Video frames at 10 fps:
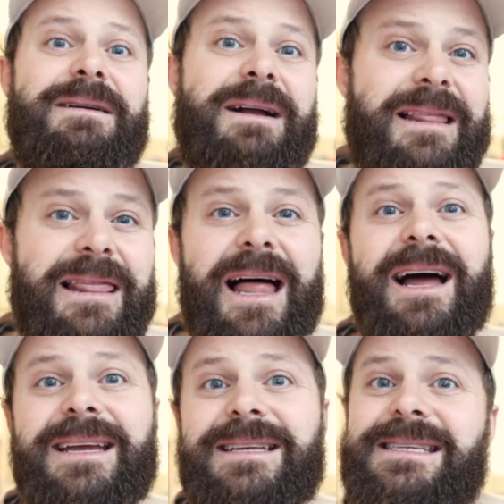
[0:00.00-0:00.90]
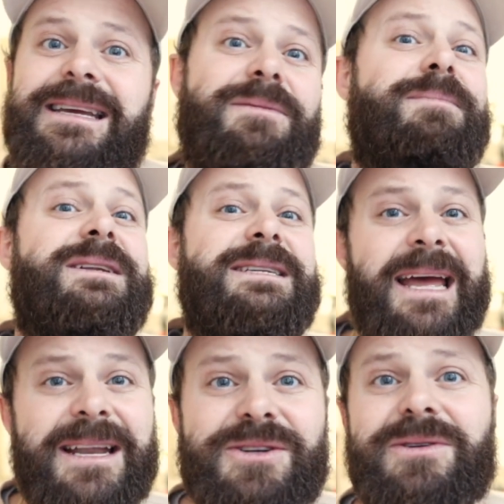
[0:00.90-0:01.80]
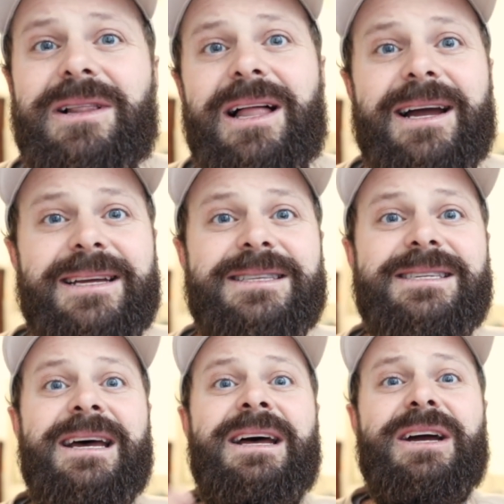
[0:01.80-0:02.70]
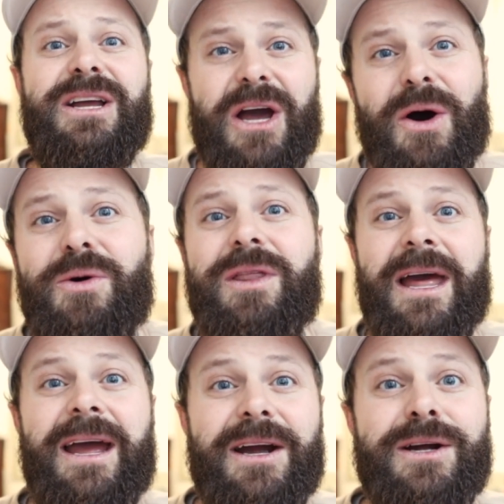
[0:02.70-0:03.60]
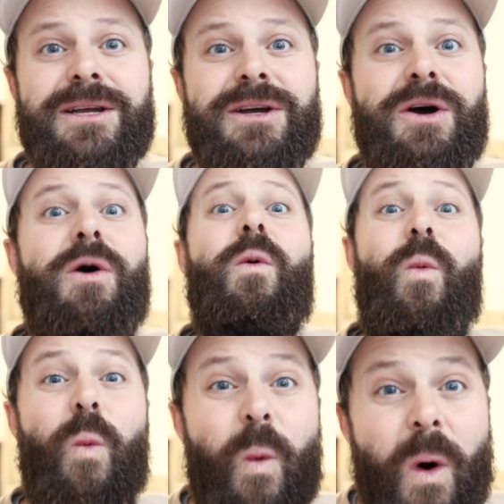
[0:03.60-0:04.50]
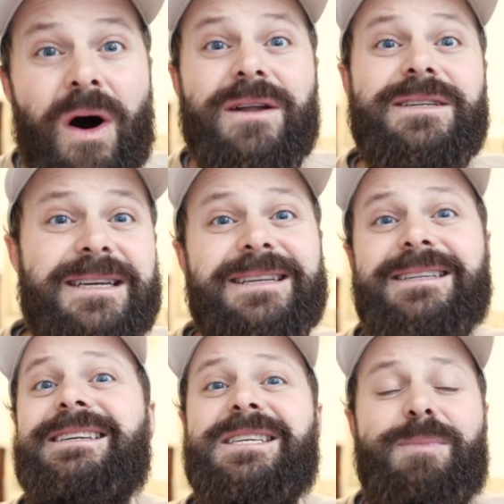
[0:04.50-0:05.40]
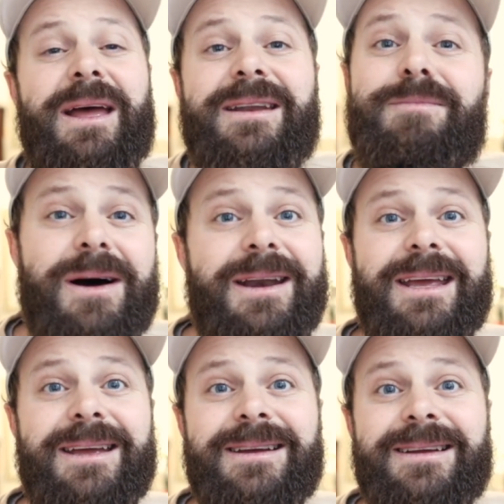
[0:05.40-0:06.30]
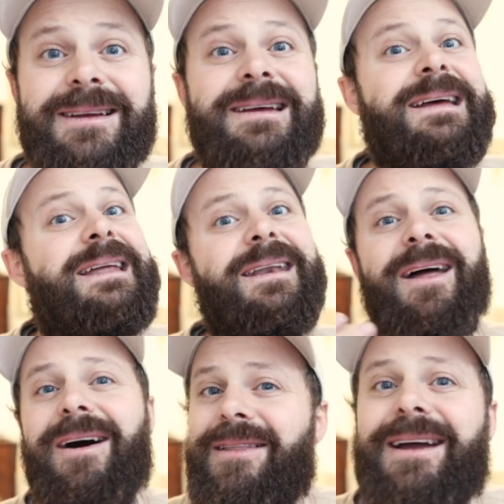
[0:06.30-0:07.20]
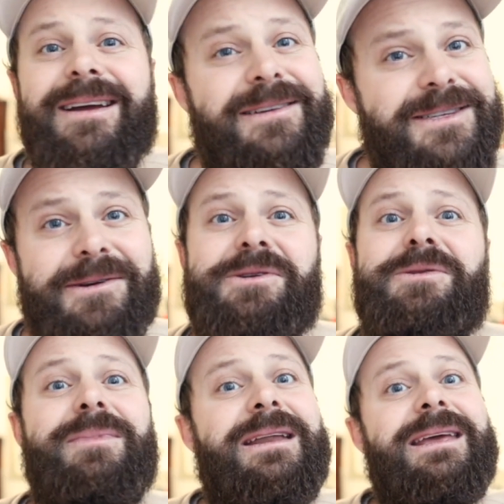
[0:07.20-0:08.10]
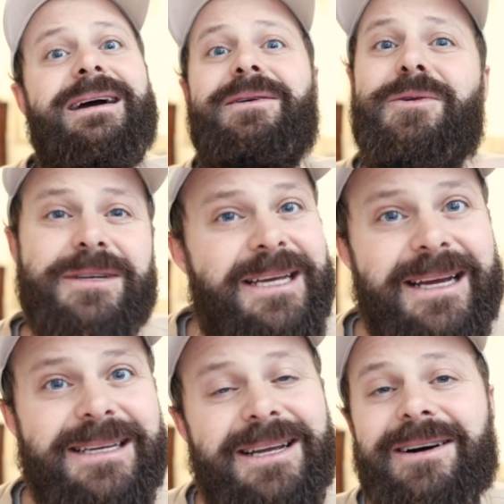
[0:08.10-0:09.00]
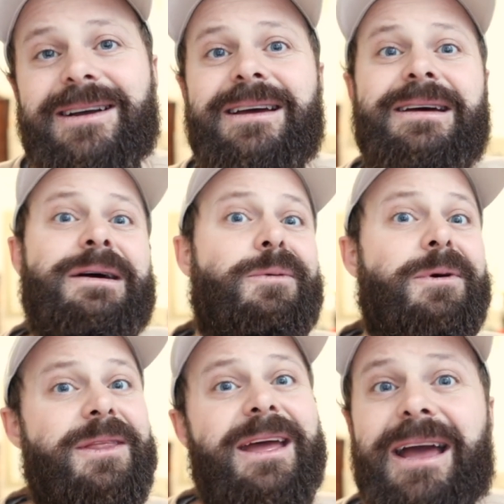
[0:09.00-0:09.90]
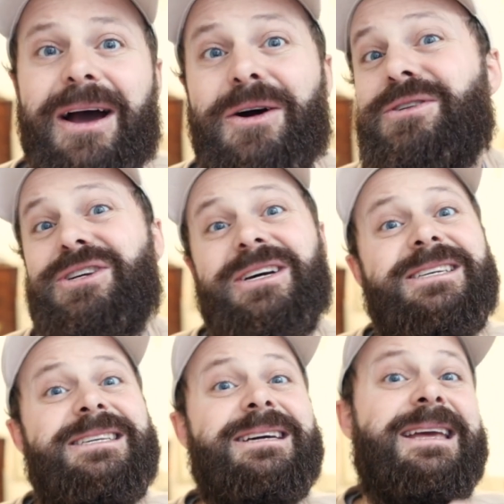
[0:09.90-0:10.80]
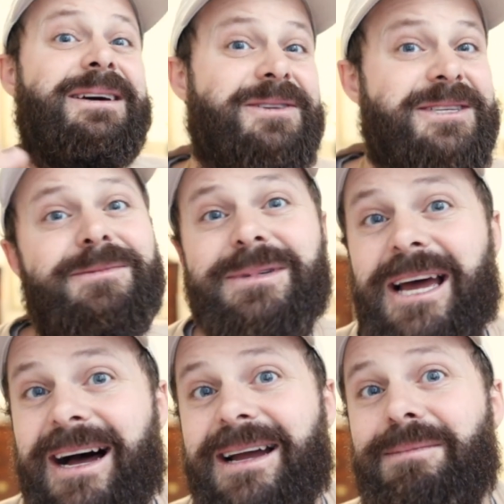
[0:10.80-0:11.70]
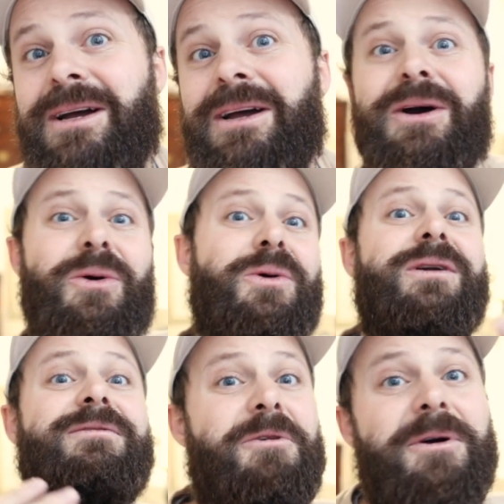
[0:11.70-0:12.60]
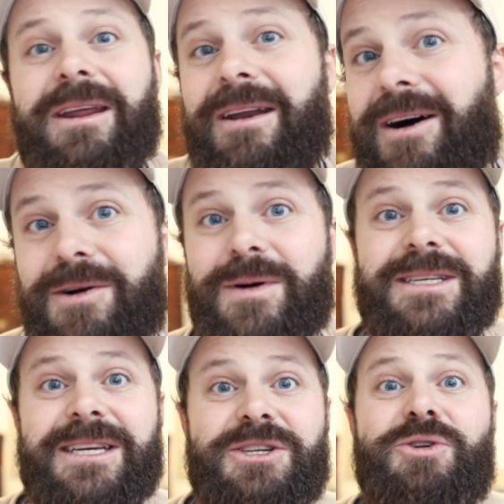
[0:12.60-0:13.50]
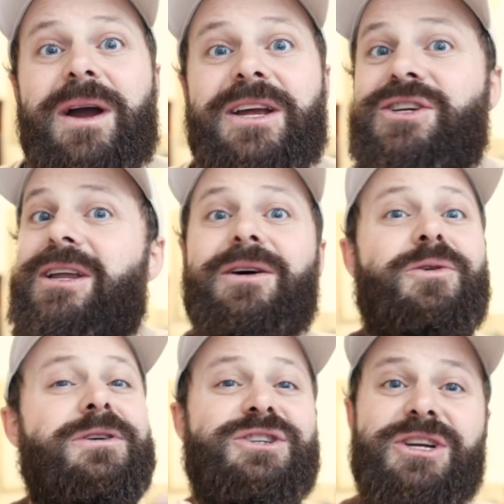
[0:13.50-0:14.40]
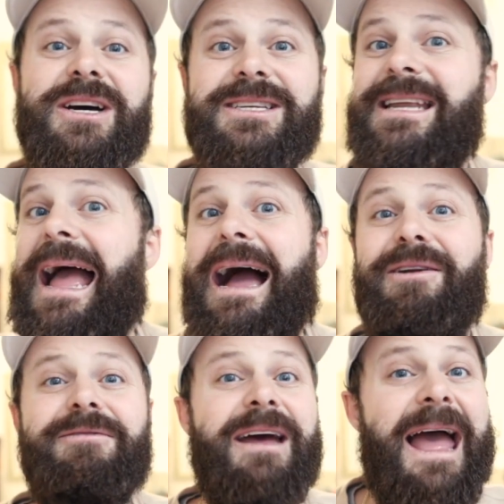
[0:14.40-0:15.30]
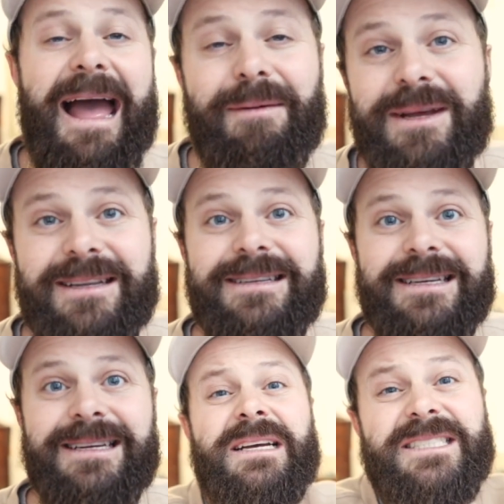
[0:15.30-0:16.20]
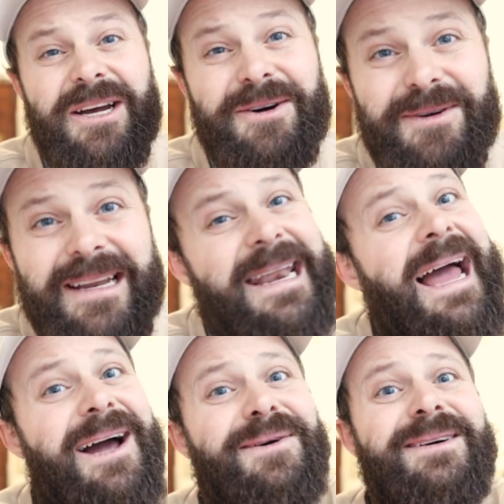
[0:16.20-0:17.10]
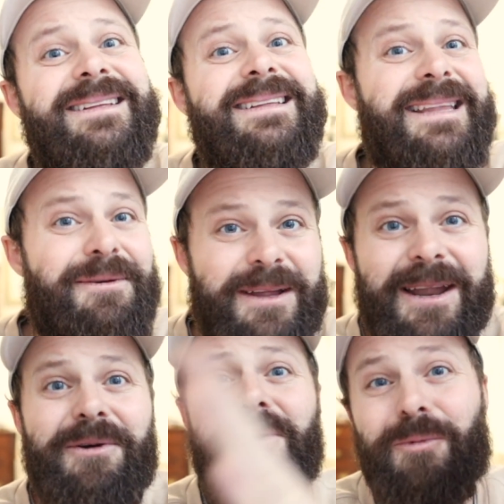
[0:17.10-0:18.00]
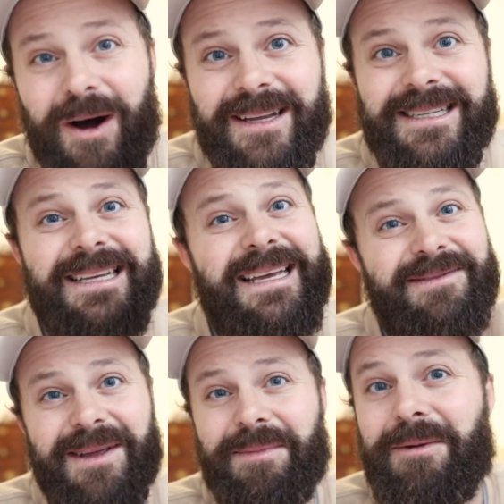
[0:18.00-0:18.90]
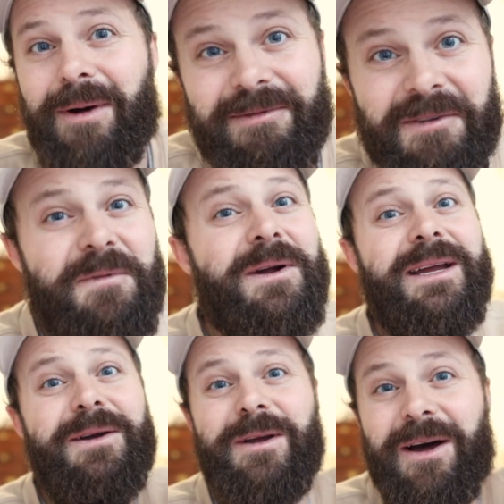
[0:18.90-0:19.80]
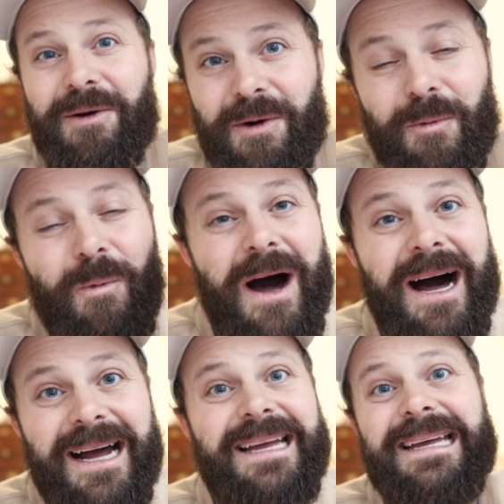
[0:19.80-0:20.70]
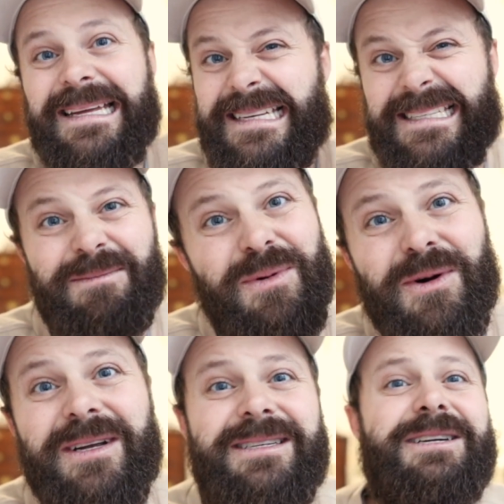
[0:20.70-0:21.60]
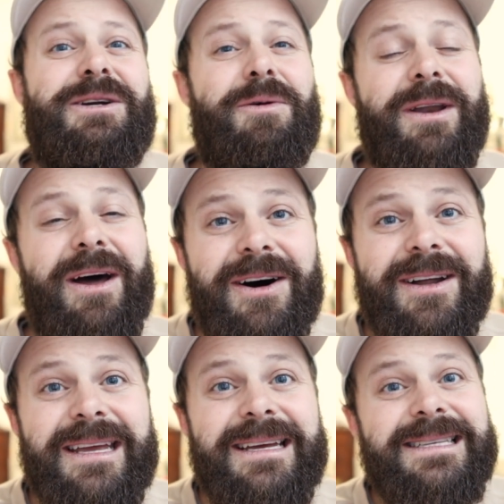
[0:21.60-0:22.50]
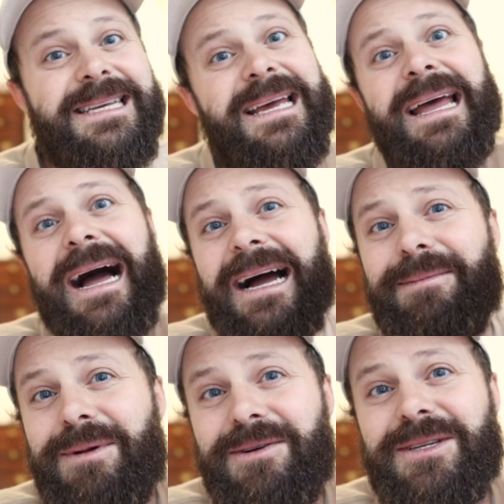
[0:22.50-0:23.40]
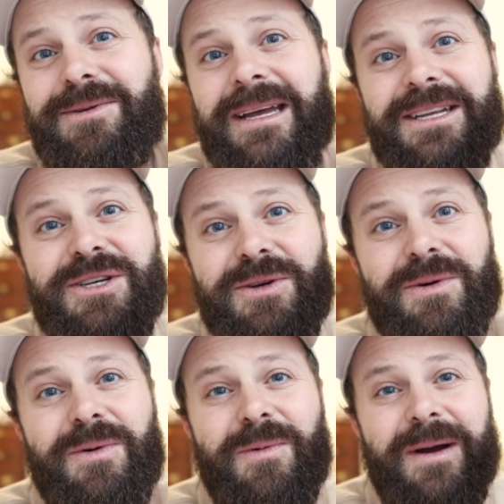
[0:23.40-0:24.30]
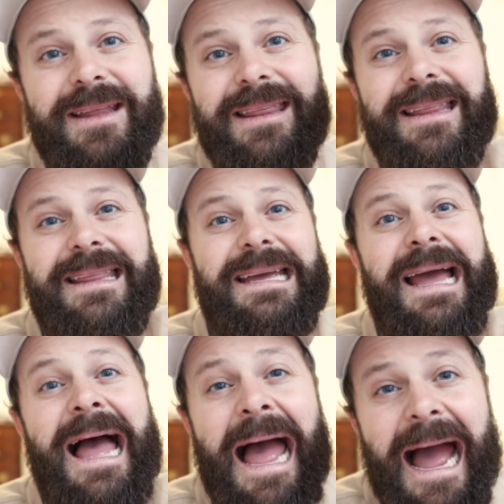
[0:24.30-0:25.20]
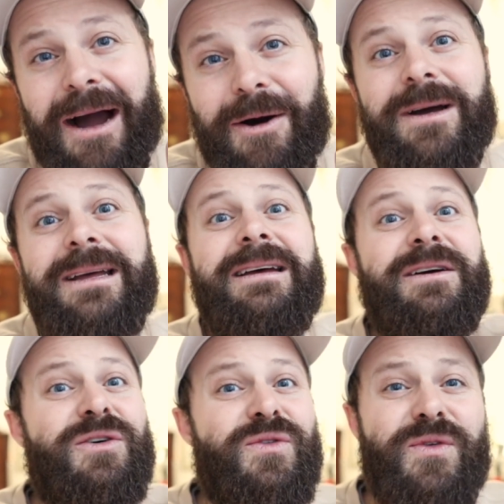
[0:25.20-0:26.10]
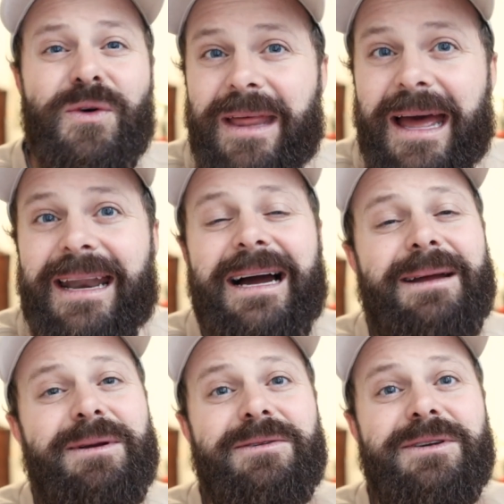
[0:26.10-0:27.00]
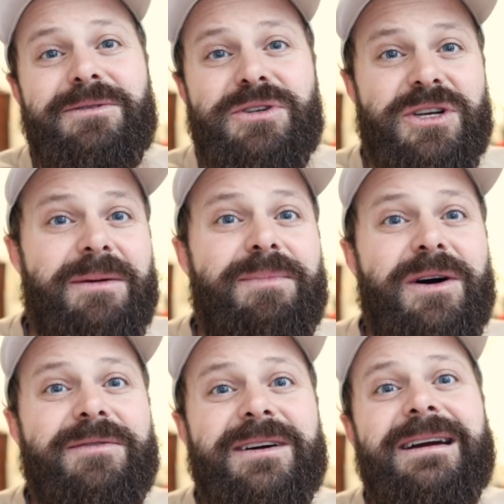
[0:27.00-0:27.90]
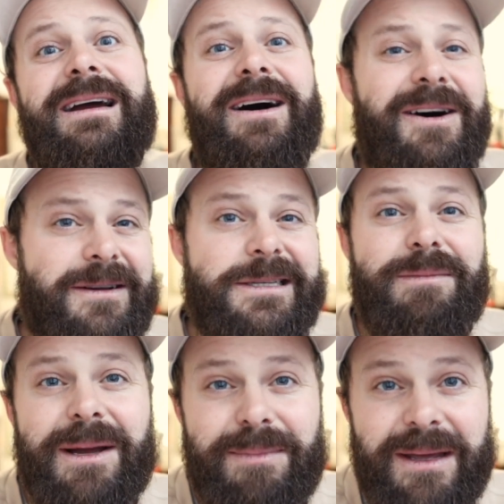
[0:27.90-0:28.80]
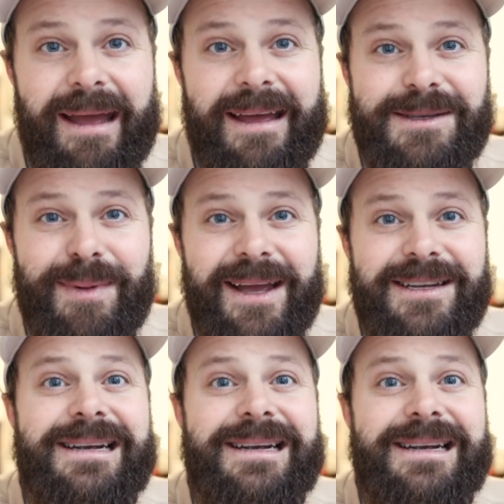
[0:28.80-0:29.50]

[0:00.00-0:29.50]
clients and potential clients go there wanting to spend money, not like on social media or TikTok where they go just to kill some time or avoid an awkward situation or just out of habit. So now that we know the what, give something away for free, we know the why it is important to grow an audience, I'm going to hit you with the how. For that, I'm going to jump over onto my Behance page